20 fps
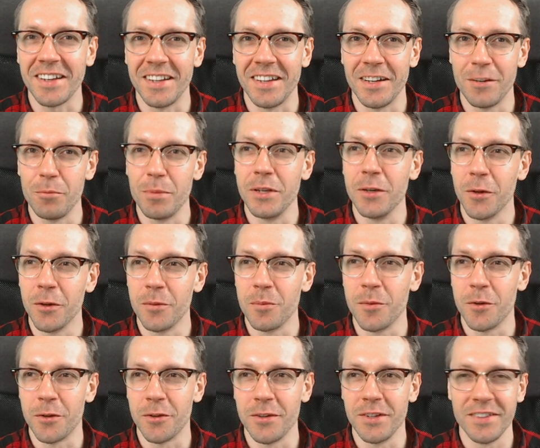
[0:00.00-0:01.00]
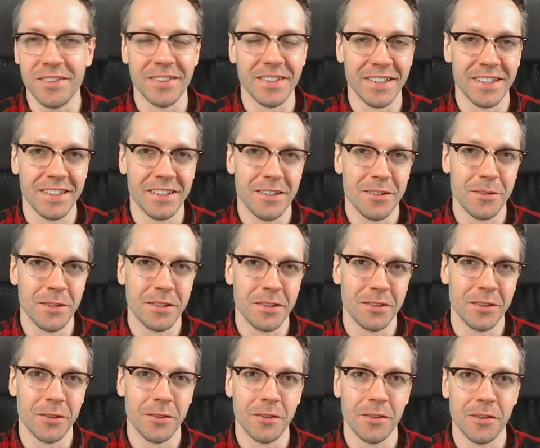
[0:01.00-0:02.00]
and beyond mere reasoning, which is
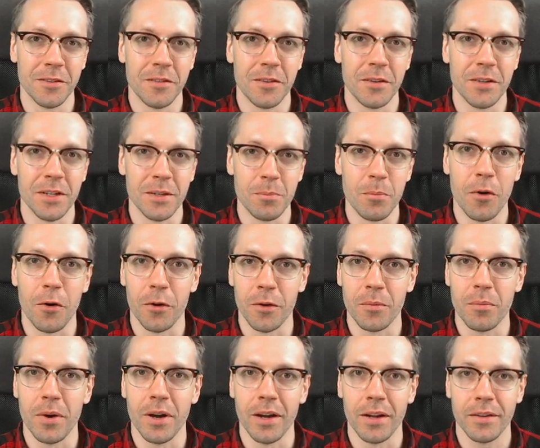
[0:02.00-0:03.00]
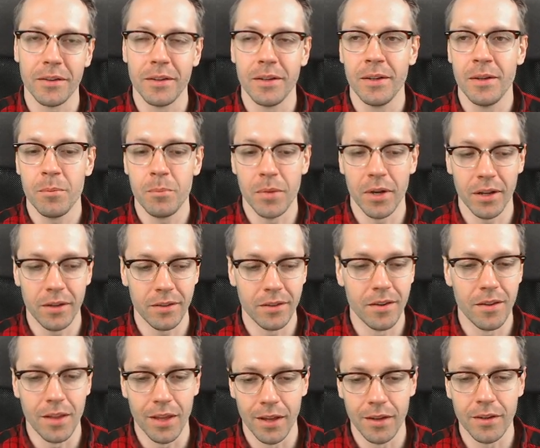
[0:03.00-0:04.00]
also a very important part. But
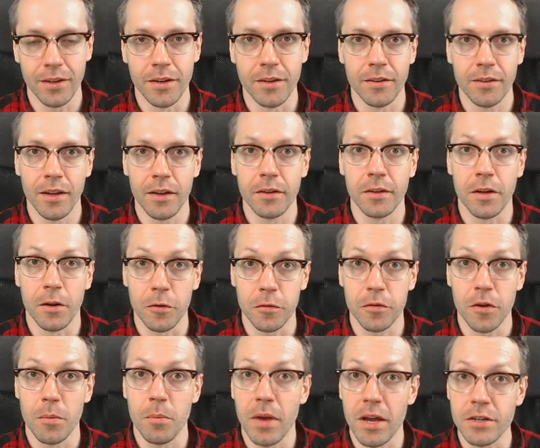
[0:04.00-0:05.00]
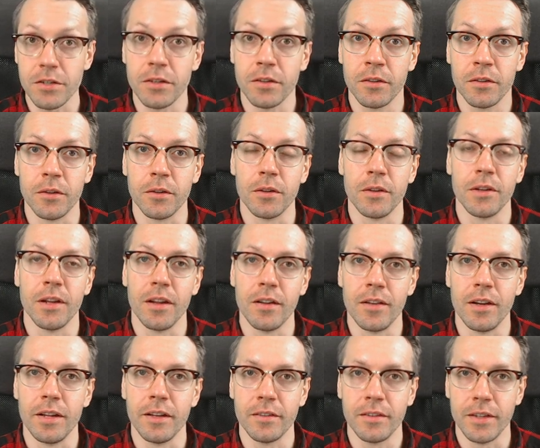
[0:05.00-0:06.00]
in the end, he decided out of compassion to
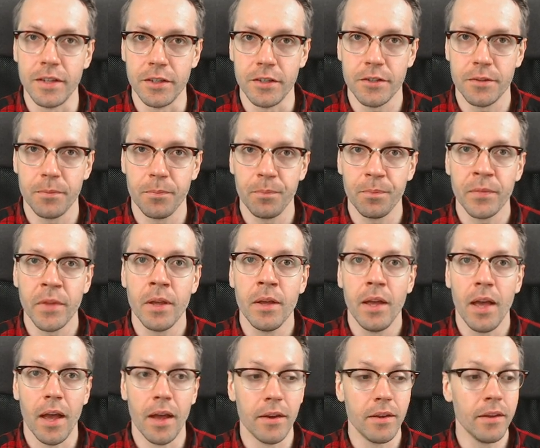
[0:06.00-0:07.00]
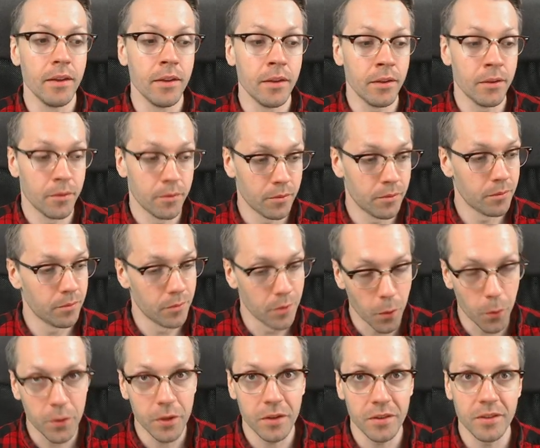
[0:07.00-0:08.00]
nonetheless teach. And he
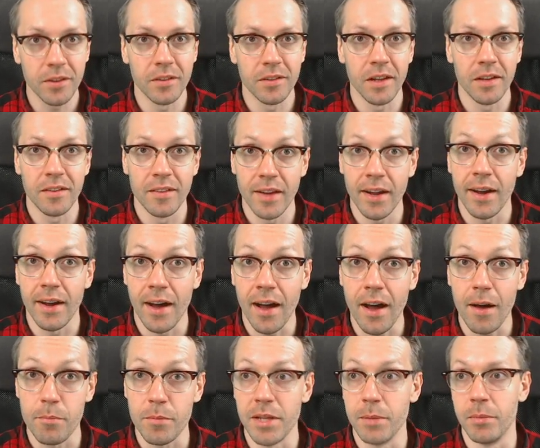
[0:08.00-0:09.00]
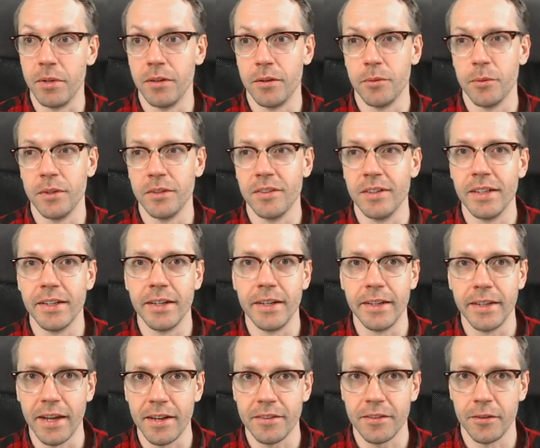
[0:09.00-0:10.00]
noticed that there are people with little
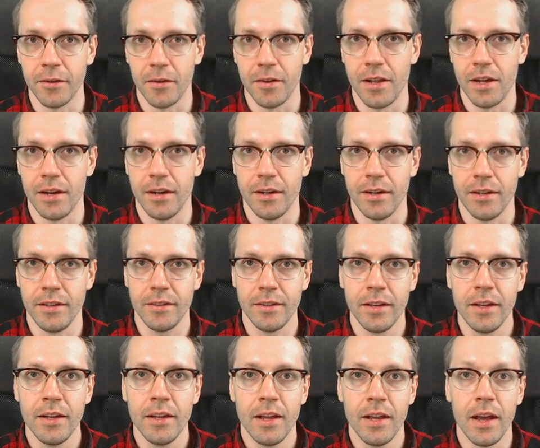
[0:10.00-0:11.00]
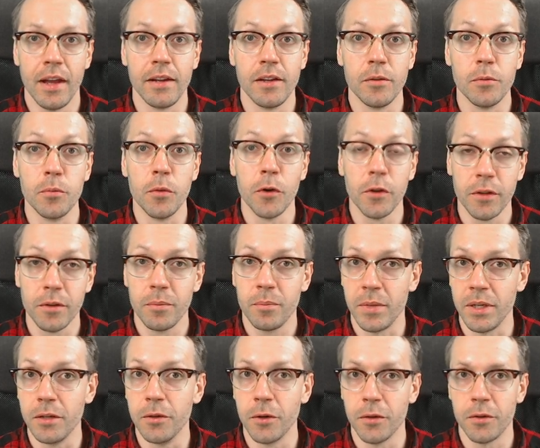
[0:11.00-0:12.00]
dust on their eyes, and it would
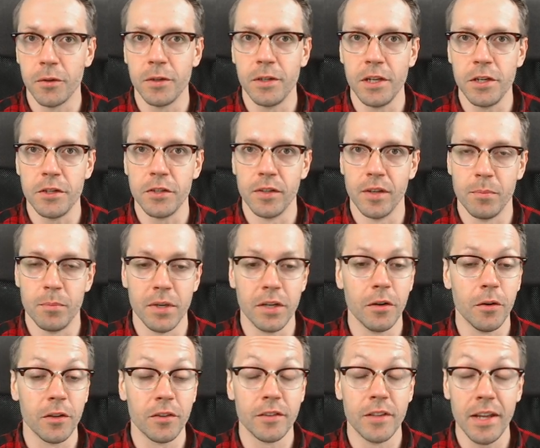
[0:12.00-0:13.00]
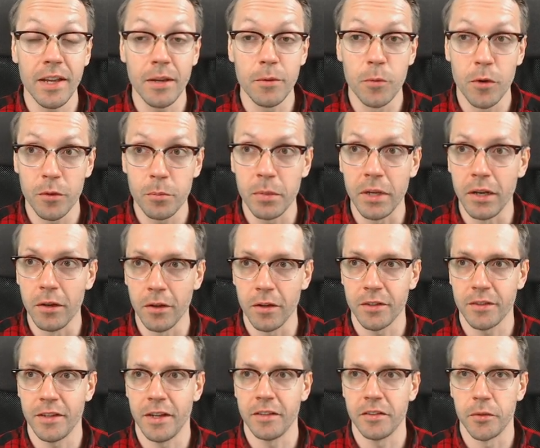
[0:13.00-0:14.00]
be good to teach them, because they would be
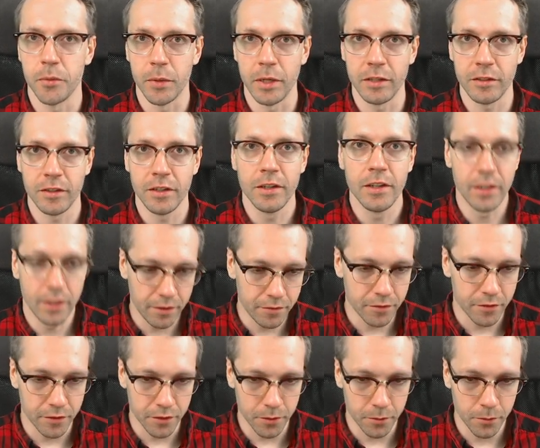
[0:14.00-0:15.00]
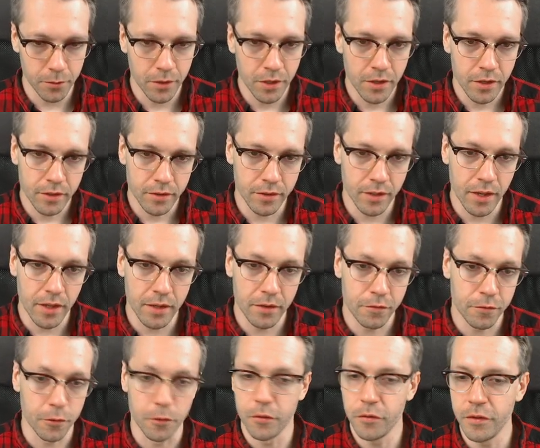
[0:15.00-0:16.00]
lost otherwise, even though they
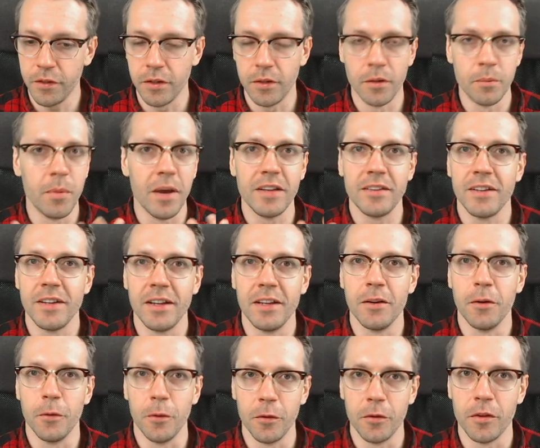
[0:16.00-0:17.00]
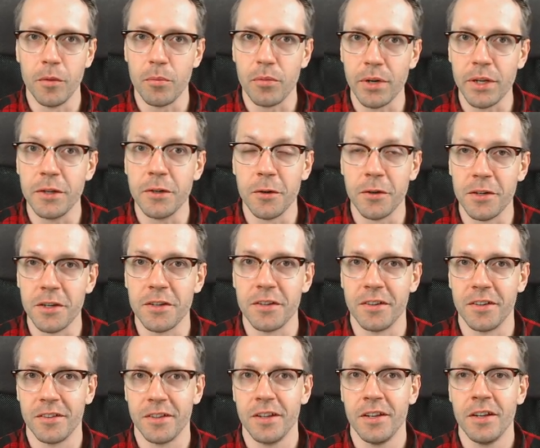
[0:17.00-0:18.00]
fulfill basically all the
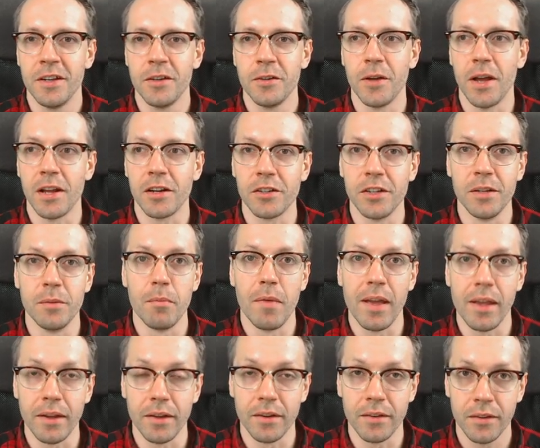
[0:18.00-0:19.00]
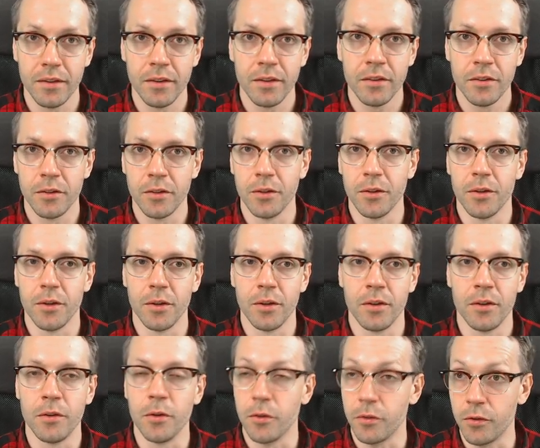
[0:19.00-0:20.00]
preconditions to actually make it
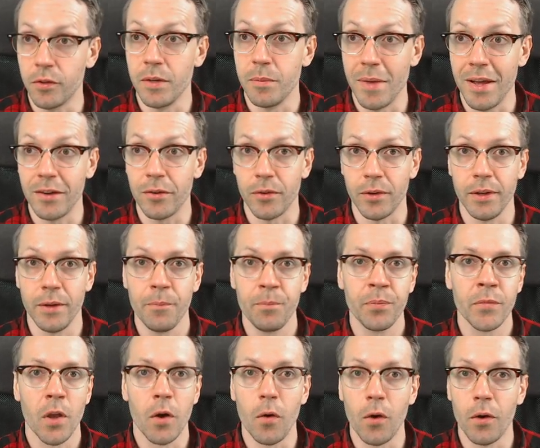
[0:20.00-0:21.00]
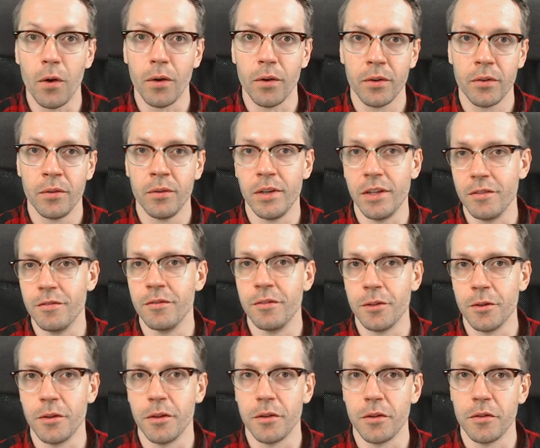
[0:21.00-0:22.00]
to stream entry, or even
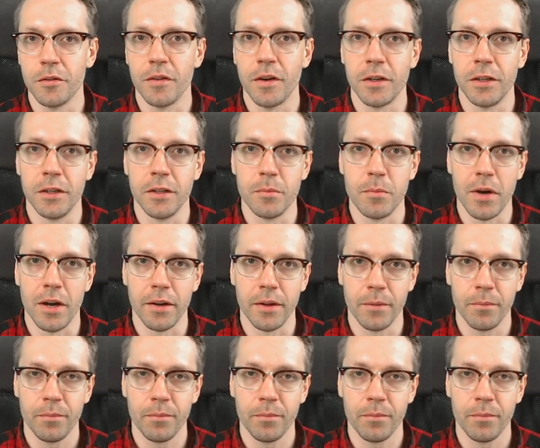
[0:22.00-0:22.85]
to final Nibbana.